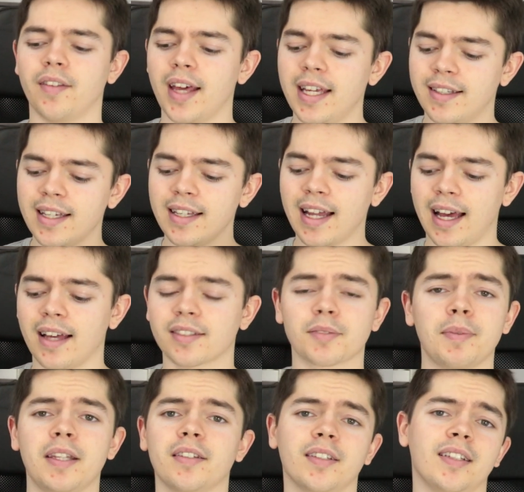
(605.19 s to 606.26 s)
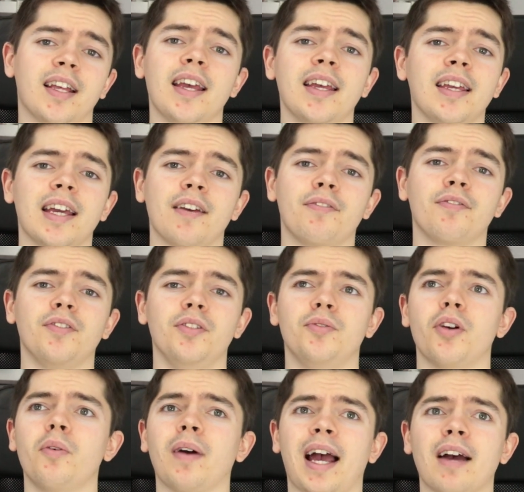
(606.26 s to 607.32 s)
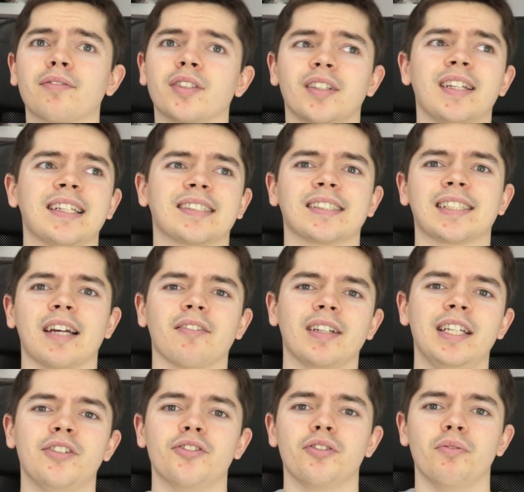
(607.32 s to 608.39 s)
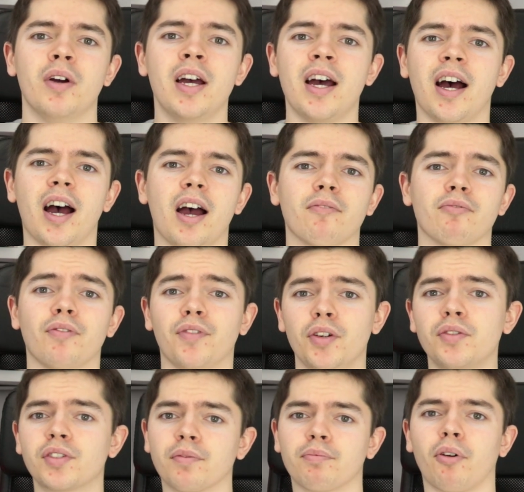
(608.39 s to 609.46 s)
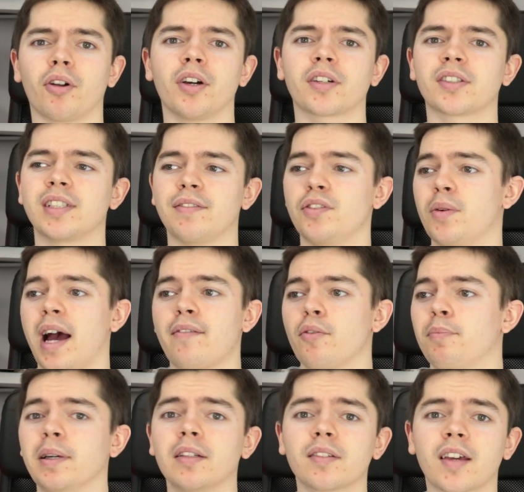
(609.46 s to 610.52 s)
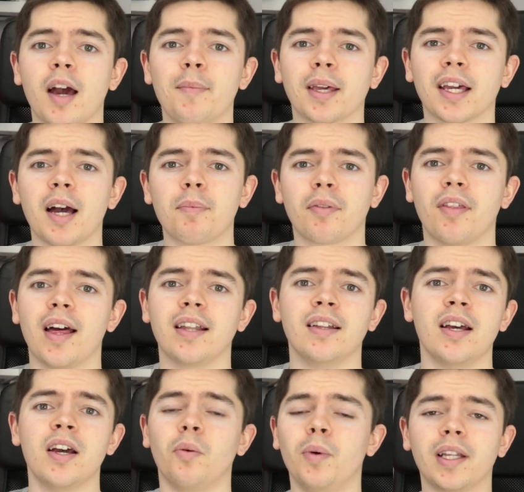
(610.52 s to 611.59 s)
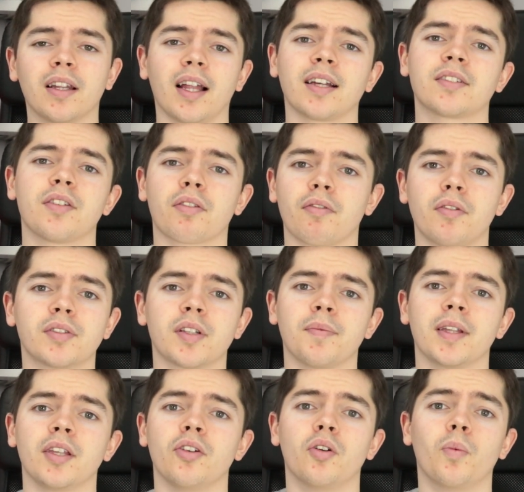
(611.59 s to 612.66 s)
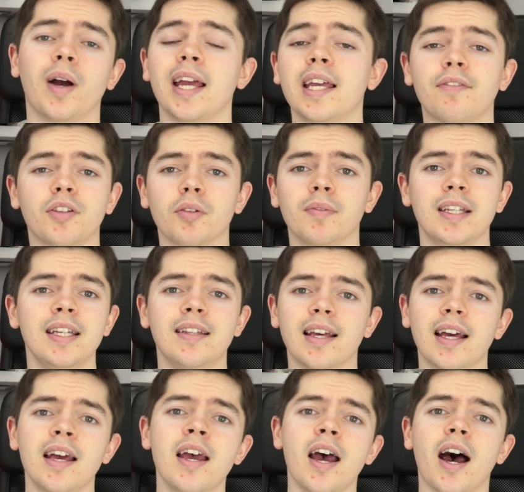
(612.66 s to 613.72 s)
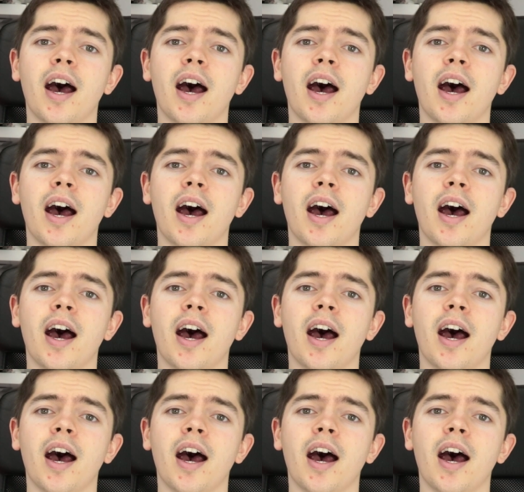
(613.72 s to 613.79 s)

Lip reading: They did ask me the other day if you don't have to necessarily do reviews of products. If you have a build coming up, then we'd like to throw something your way if you need it.